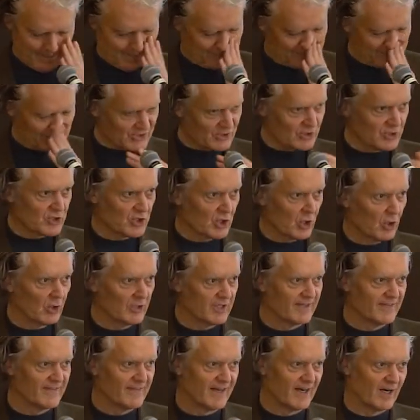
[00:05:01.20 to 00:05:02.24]
there's a
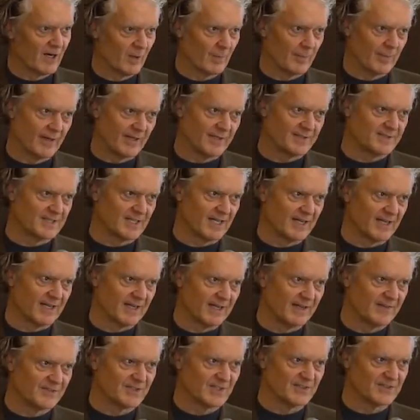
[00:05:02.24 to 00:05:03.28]
joke in there, but
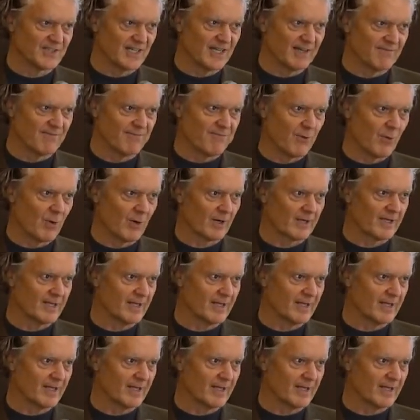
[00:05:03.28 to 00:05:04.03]
uh, since I have four